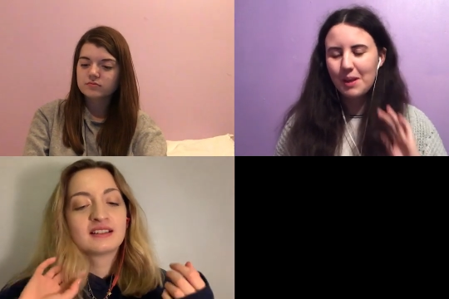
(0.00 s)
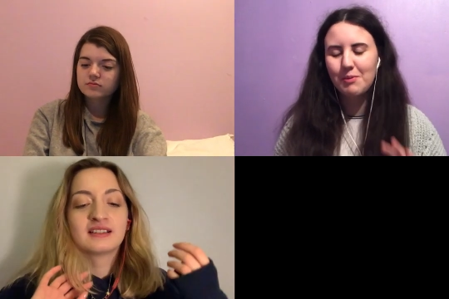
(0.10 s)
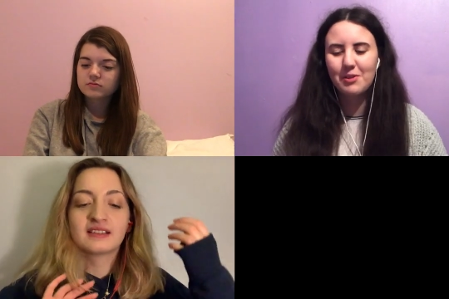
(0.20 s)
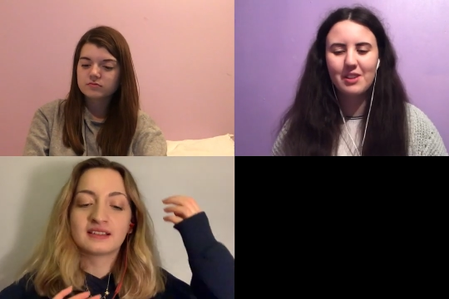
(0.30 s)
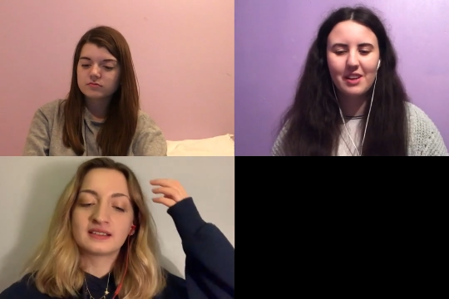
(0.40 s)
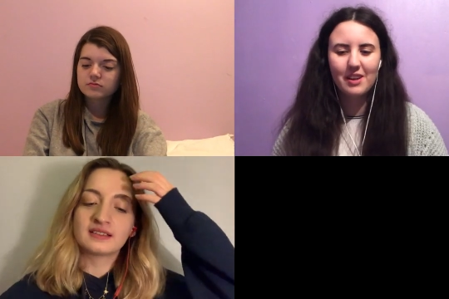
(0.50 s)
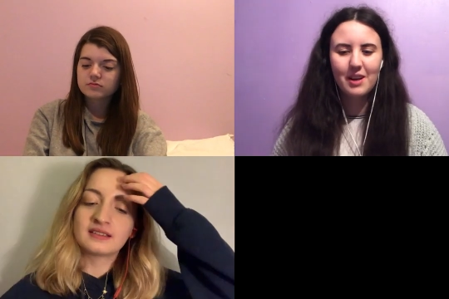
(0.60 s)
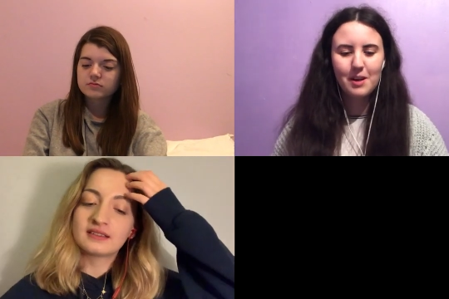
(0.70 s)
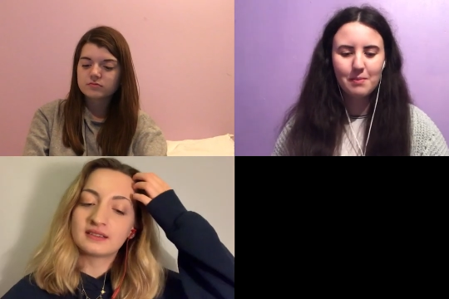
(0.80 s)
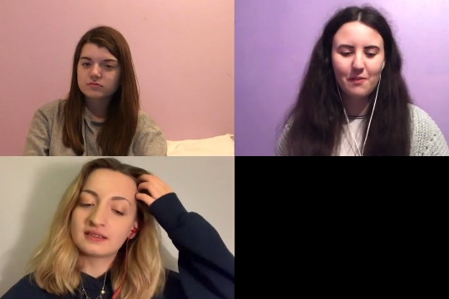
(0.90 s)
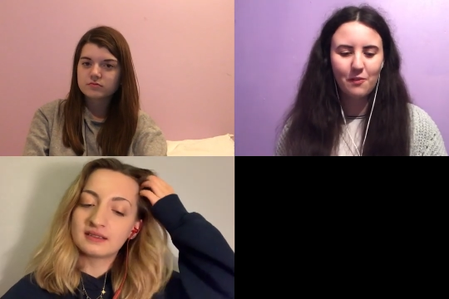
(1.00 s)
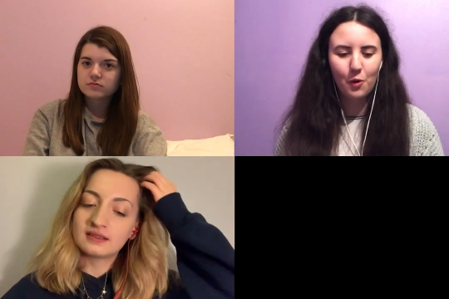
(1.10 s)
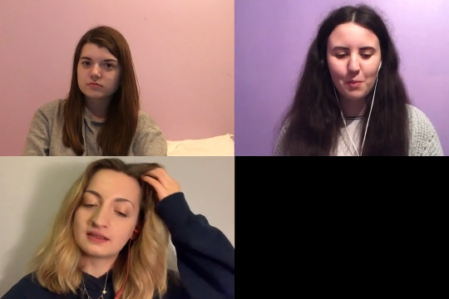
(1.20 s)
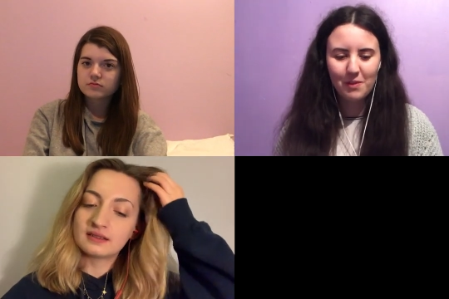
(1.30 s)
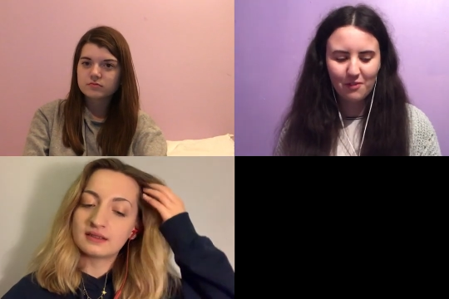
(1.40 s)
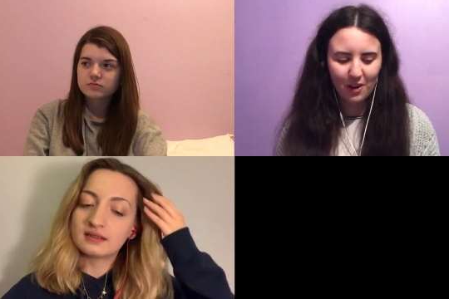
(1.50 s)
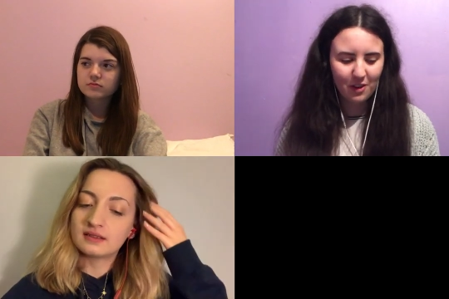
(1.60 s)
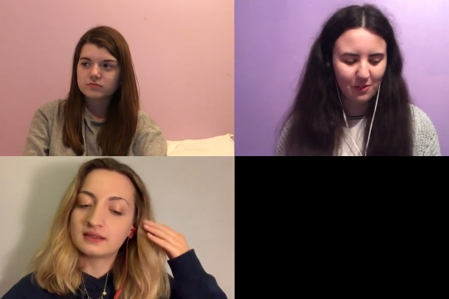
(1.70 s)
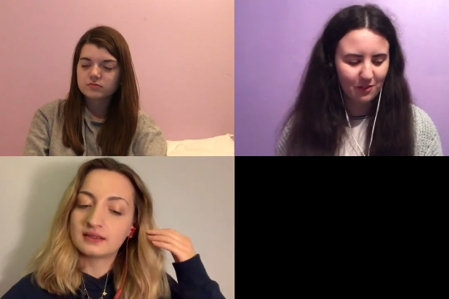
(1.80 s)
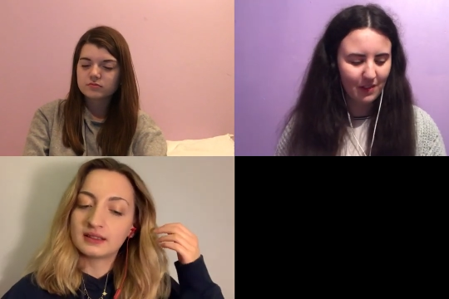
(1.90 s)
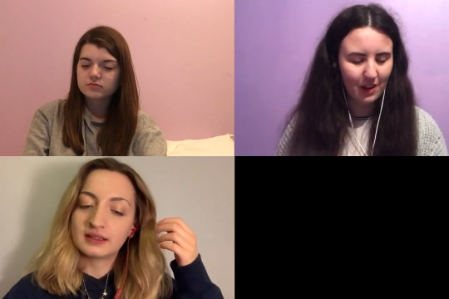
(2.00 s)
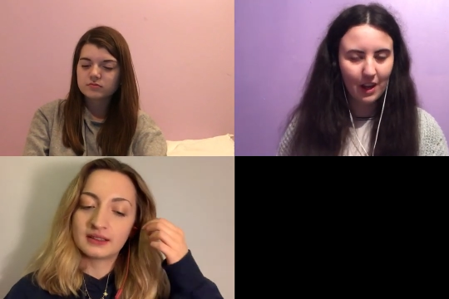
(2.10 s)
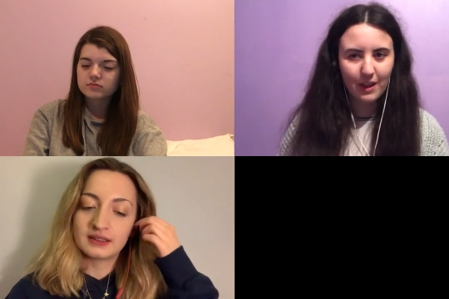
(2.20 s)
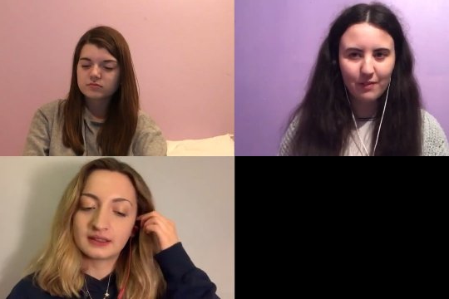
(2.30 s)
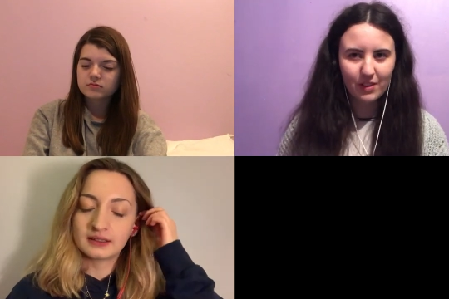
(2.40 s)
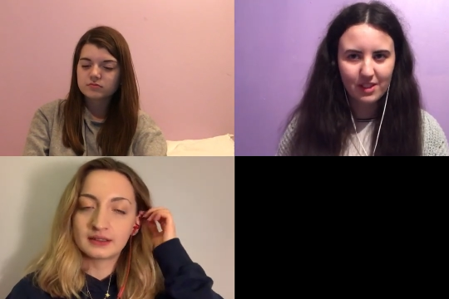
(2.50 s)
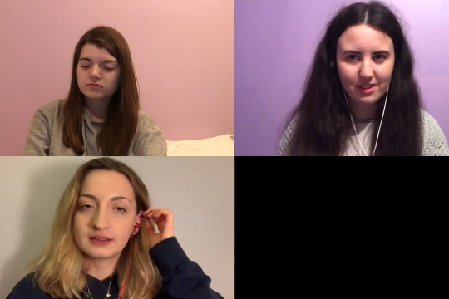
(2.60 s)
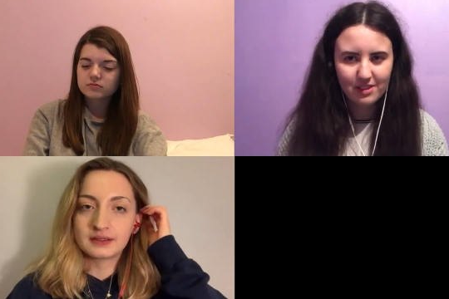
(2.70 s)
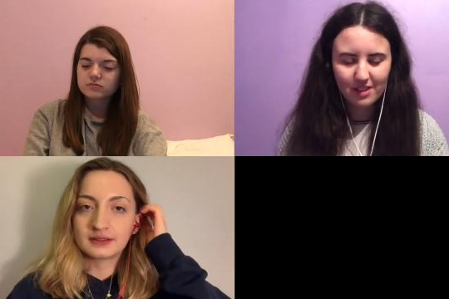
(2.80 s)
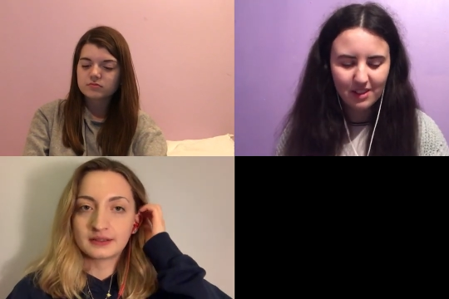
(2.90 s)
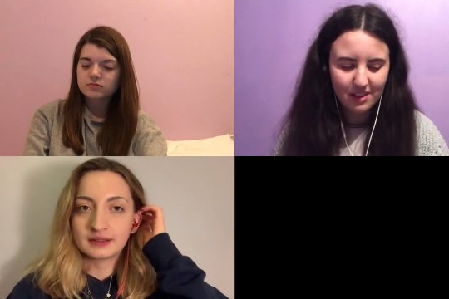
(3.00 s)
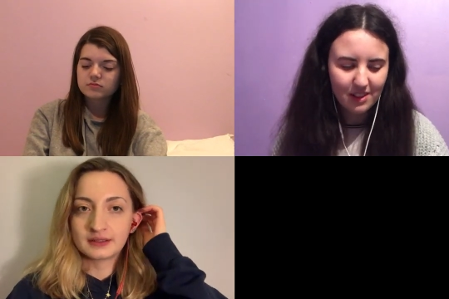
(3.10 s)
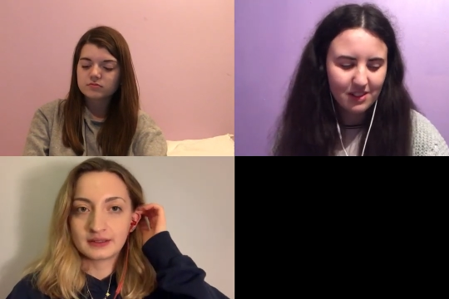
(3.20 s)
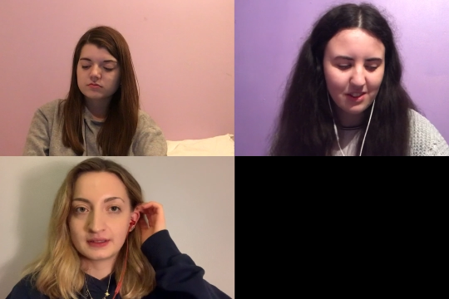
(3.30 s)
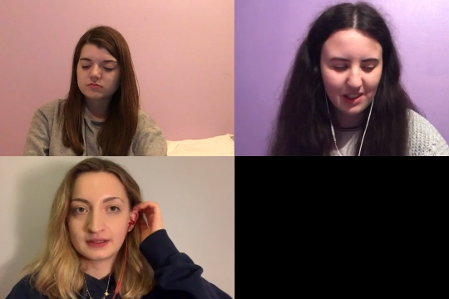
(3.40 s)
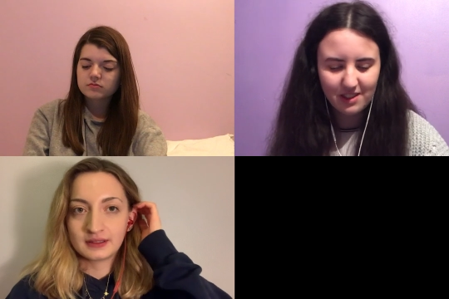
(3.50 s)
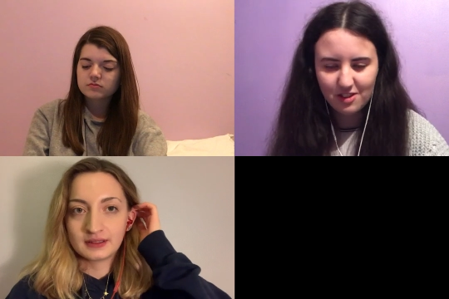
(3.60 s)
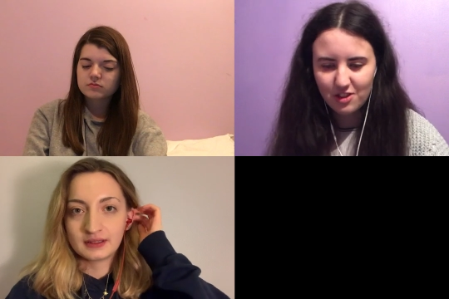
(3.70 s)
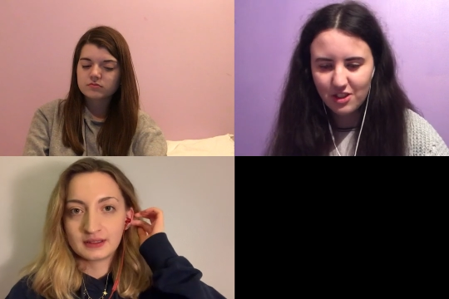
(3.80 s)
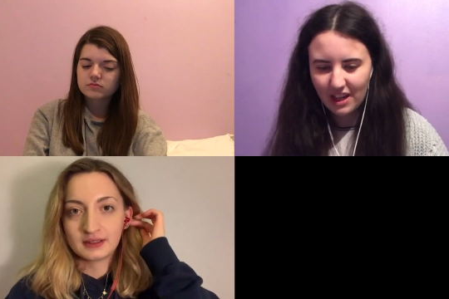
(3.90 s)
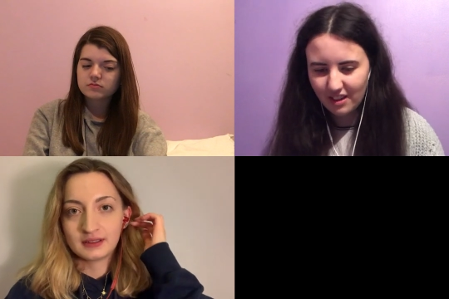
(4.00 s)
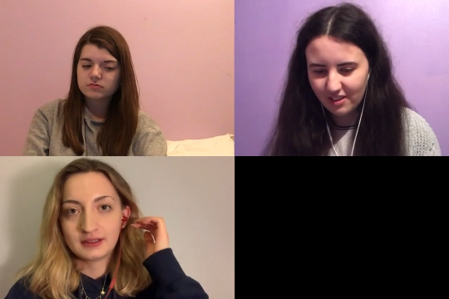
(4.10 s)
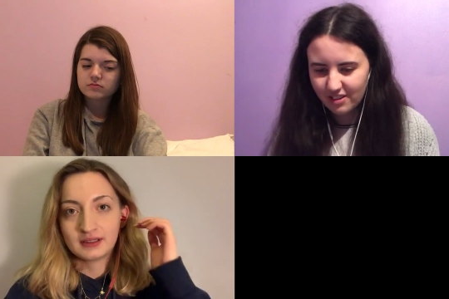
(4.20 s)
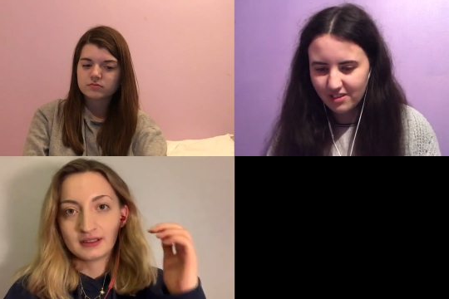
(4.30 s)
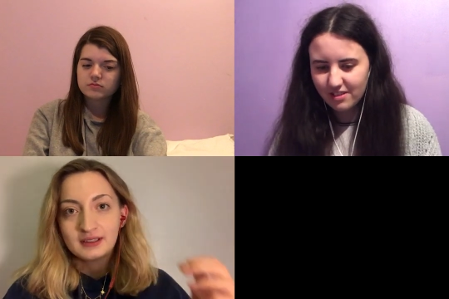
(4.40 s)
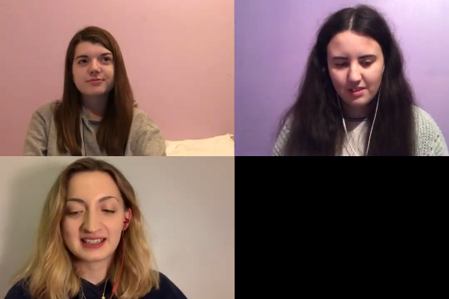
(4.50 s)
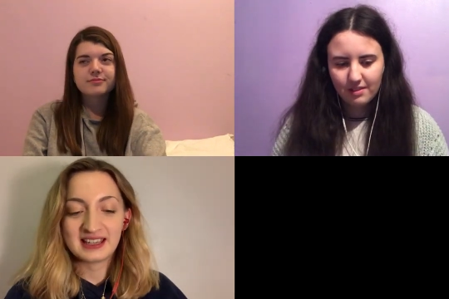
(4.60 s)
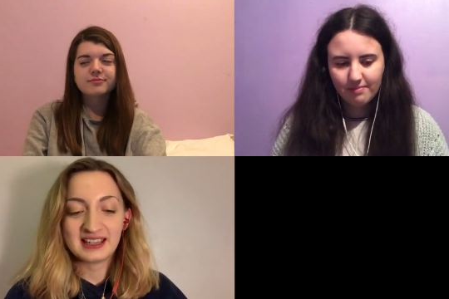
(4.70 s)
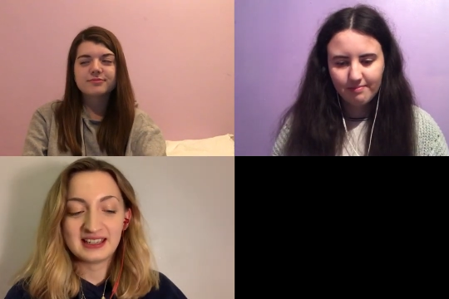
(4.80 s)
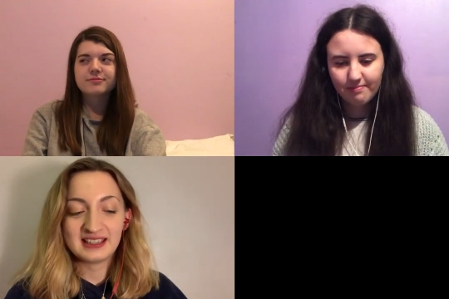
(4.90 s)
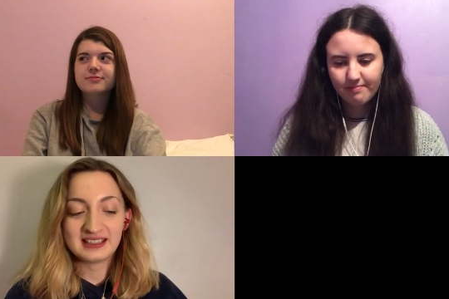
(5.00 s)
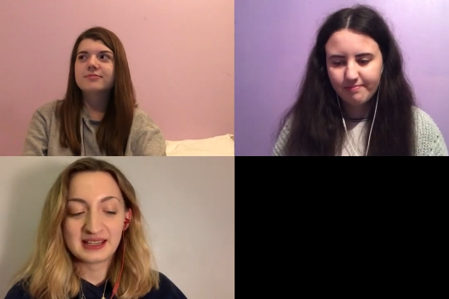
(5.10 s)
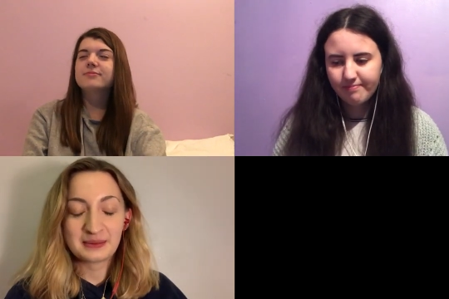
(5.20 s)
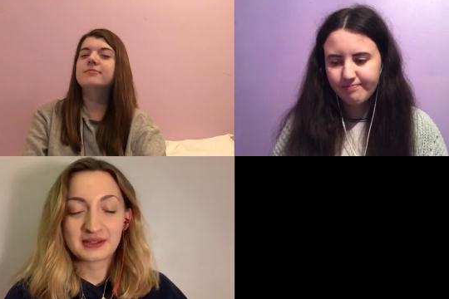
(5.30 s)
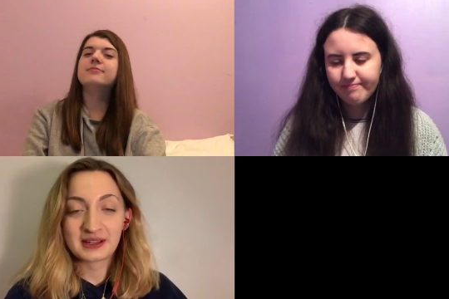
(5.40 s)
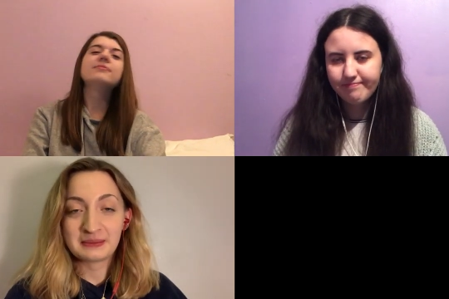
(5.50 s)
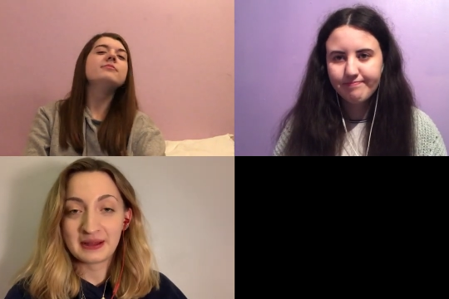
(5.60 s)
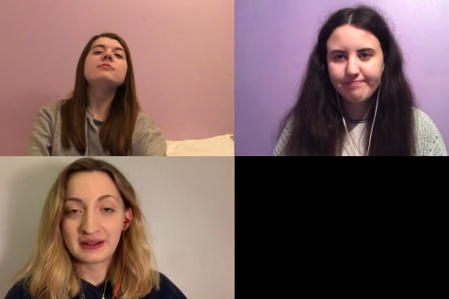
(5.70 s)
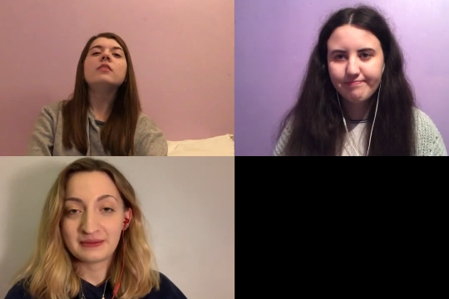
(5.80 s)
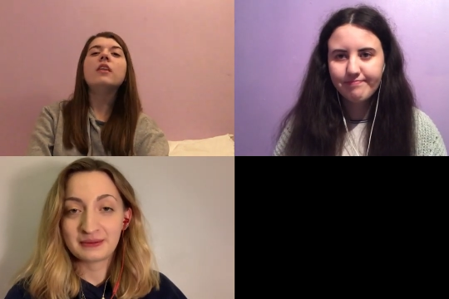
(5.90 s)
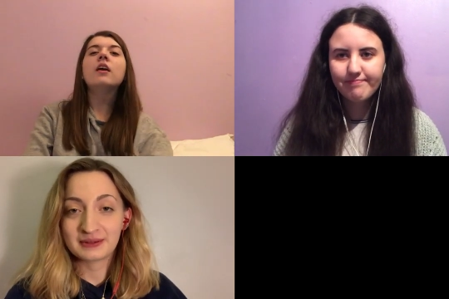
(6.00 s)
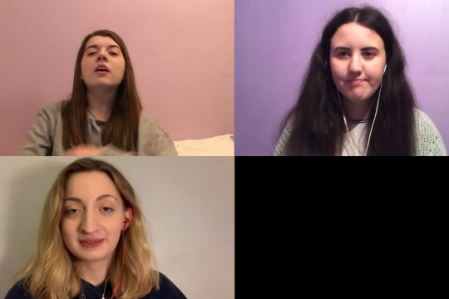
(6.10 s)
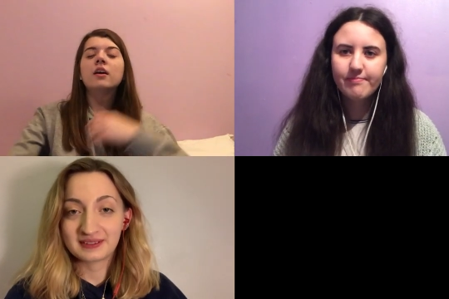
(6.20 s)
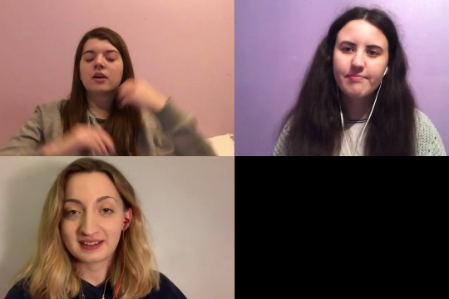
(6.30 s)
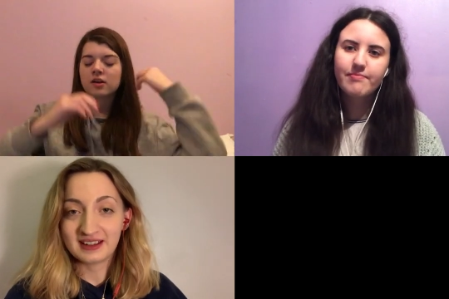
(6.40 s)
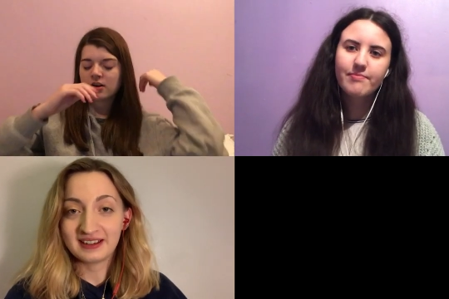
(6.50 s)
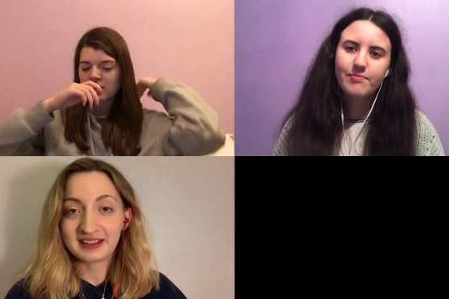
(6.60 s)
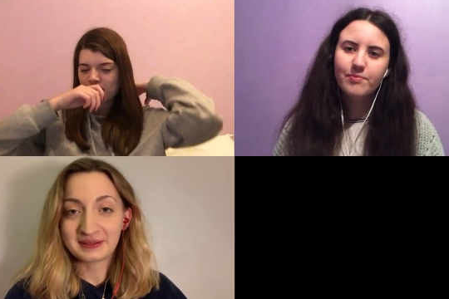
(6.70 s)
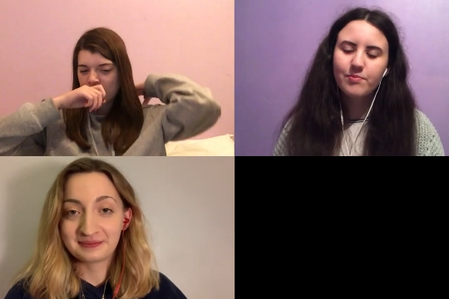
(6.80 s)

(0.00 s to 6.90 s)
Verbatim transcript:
Speaker 1: able to perform in front of lifers. So he's
Speaker 2: jealous. Mm, he seems like a powerful guy,